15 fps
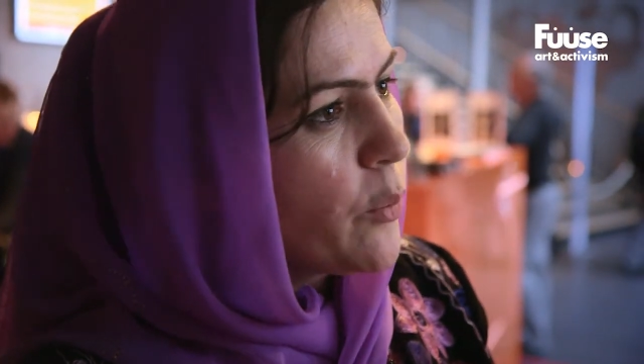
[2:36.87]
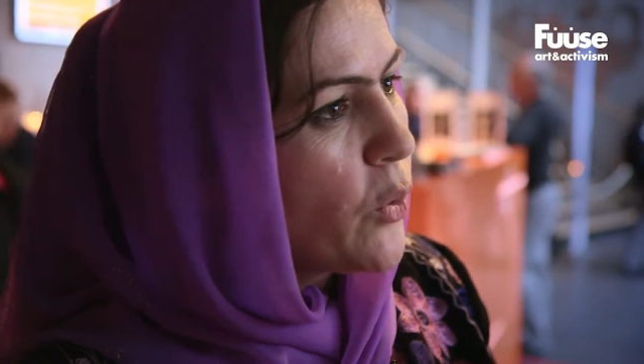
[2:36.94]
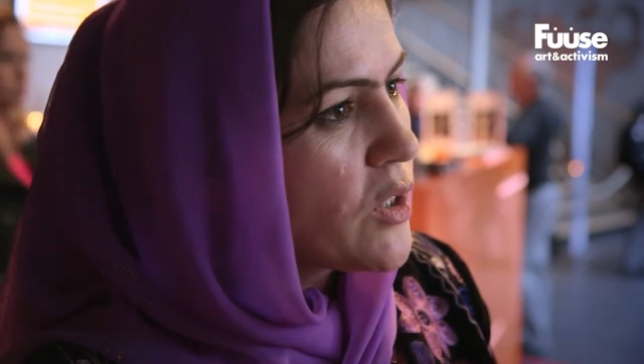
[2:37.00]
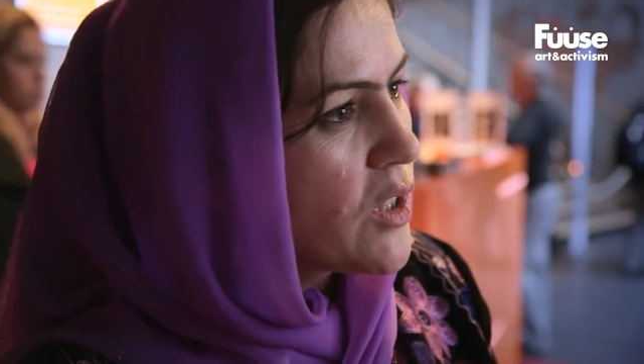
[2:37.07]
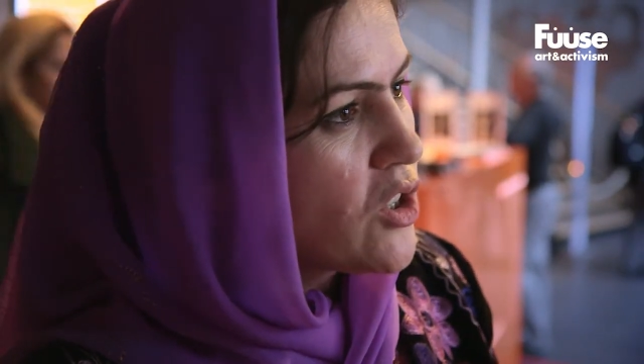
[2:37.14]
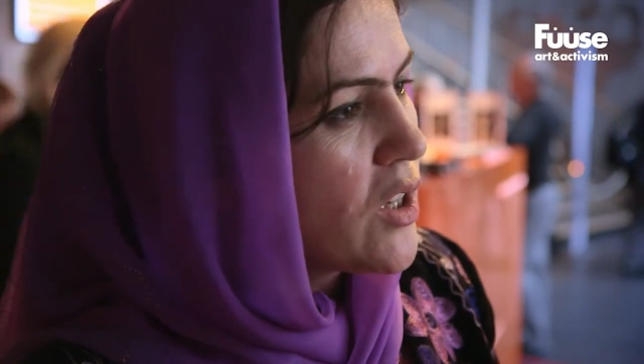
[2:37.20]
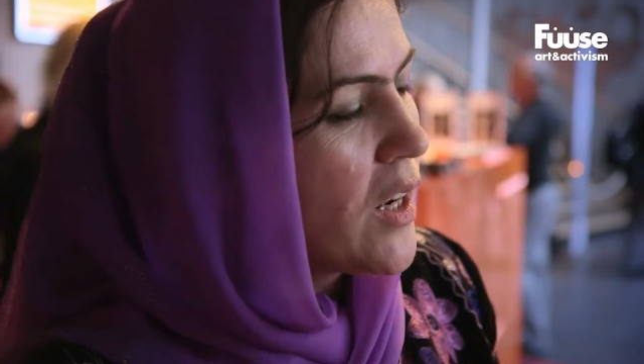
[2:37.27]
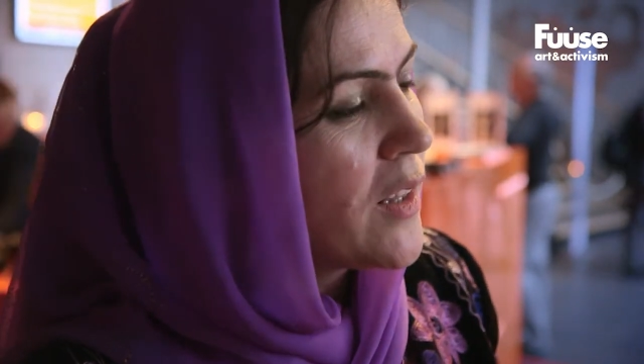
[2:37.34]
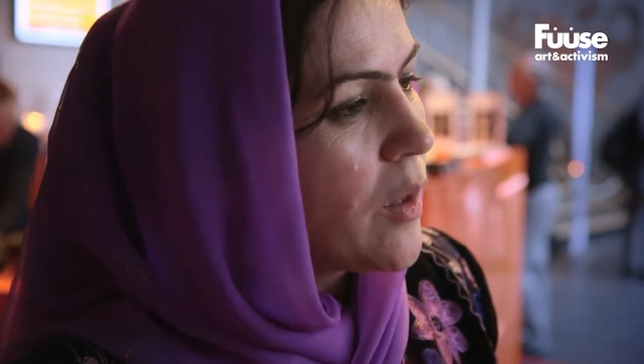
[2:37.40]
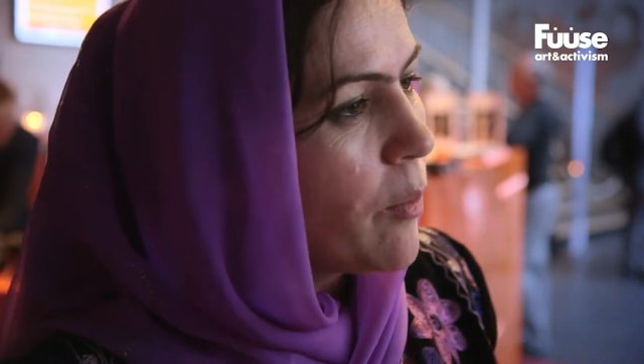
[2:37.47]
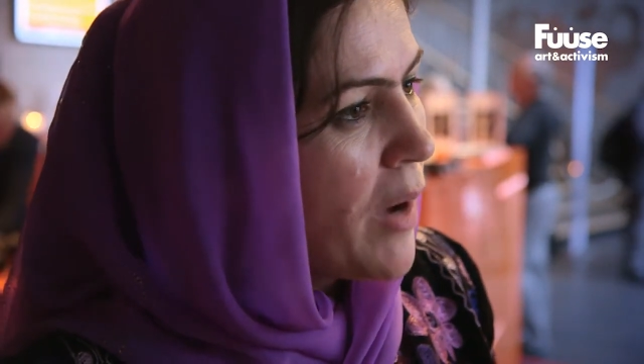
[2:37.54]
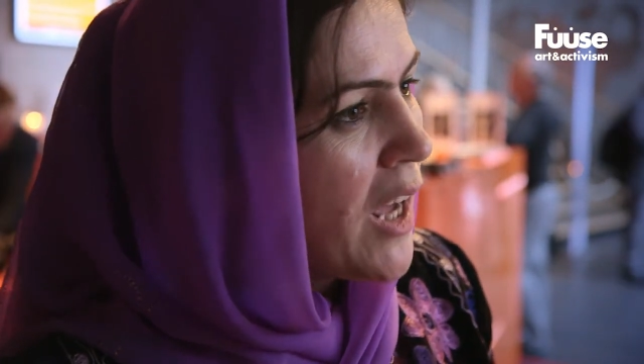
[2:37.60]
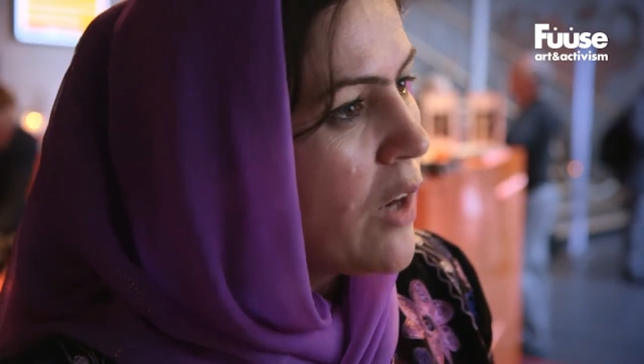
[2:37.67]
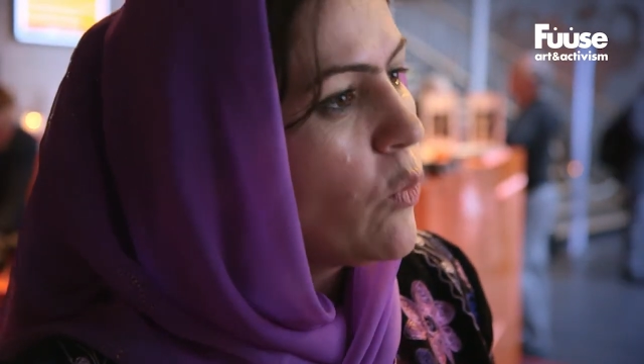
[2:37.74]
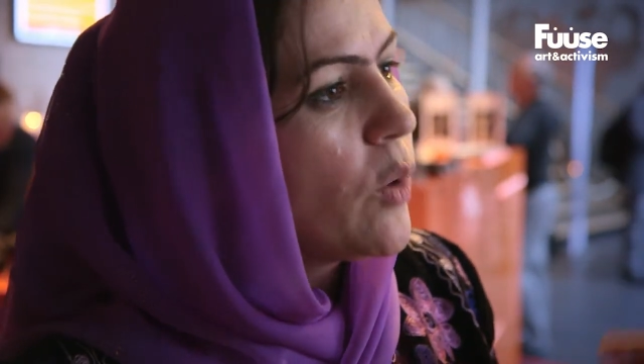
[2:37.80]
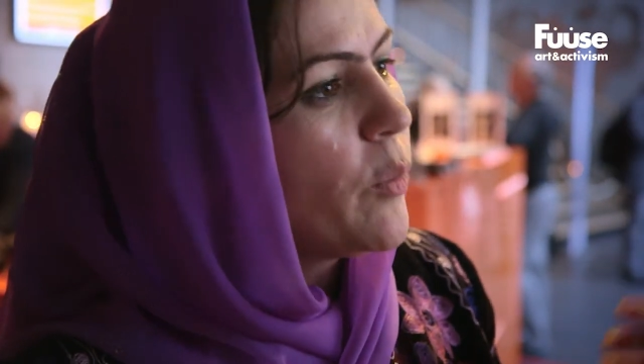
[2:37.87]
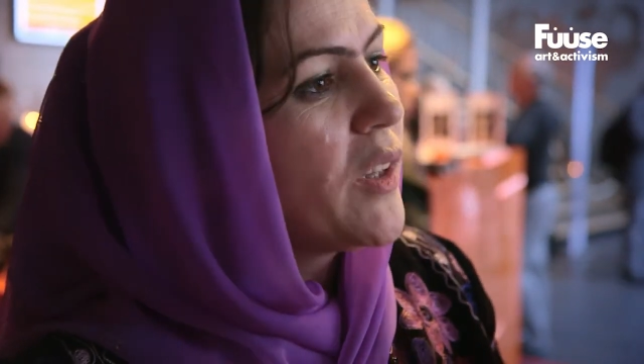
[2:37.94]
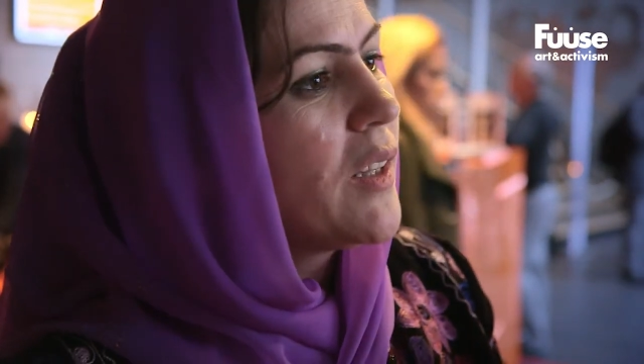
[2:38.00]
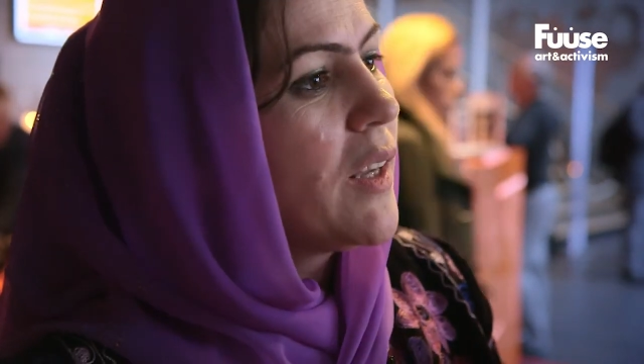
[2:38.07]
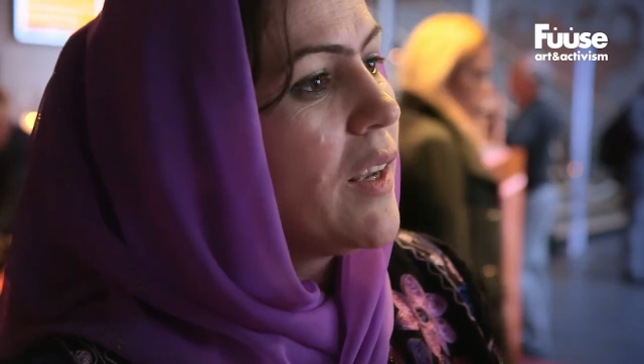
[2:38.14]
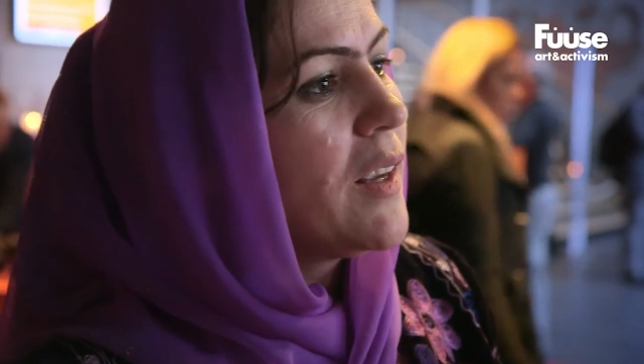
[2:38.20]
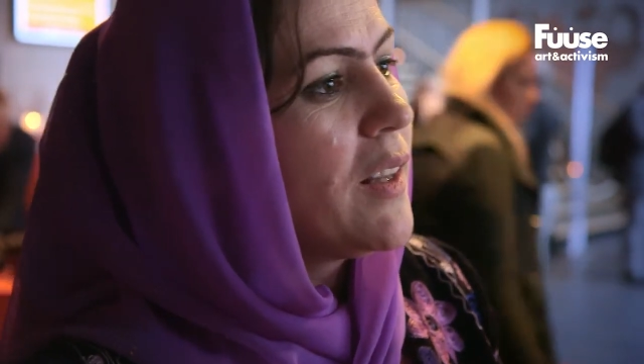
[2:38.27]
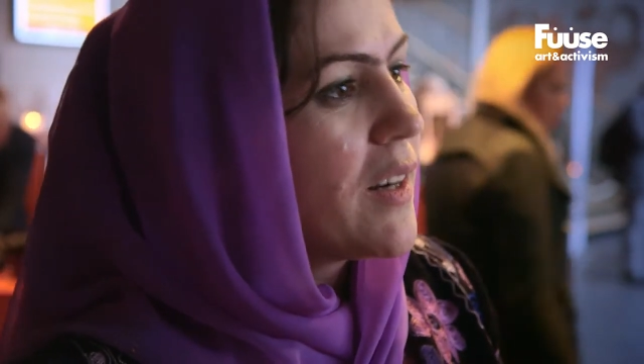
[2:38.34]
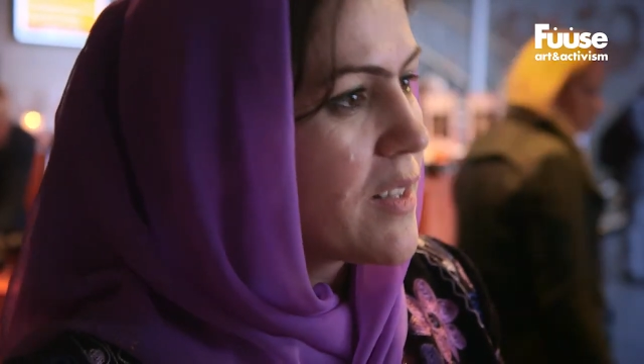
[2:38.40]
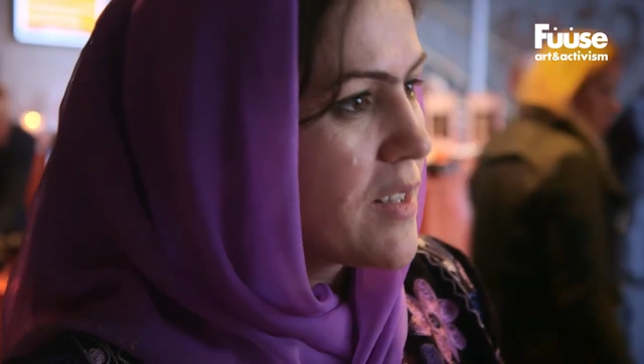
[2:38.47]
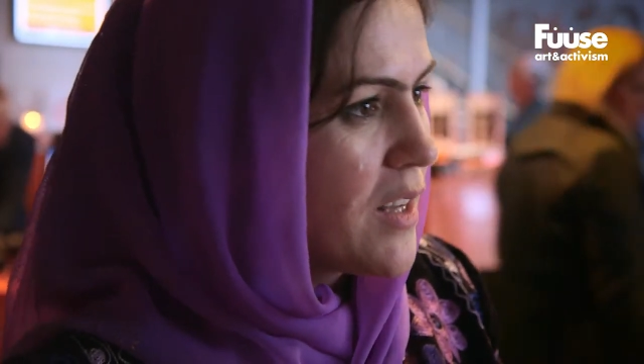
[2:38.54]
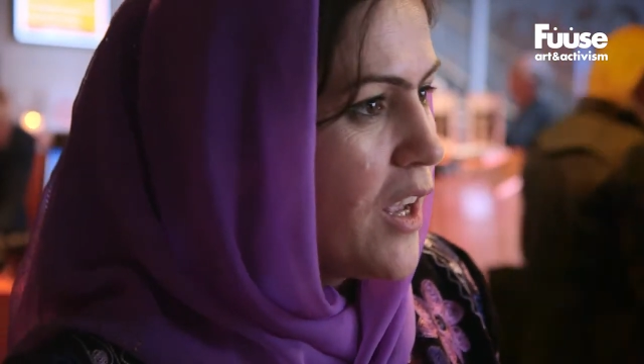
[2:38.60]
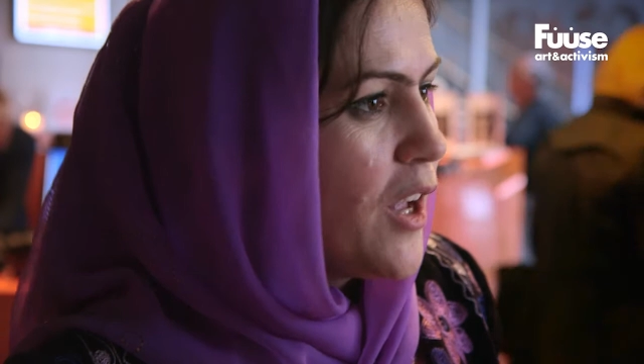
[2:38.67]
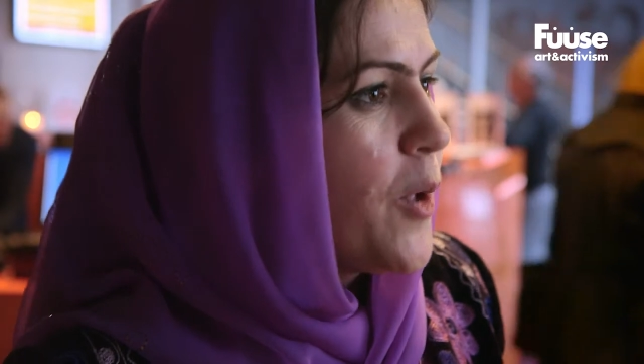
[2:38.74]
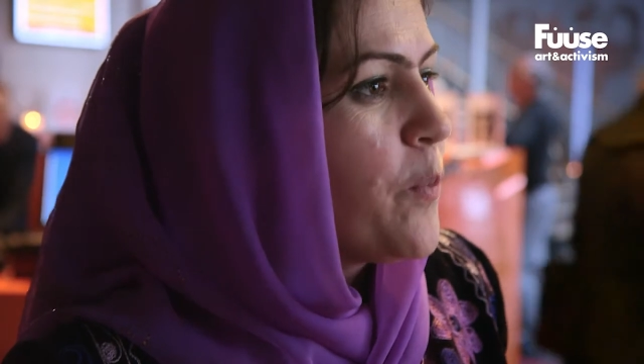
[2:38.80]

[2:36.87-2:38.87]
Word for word: position and the man will be the leaders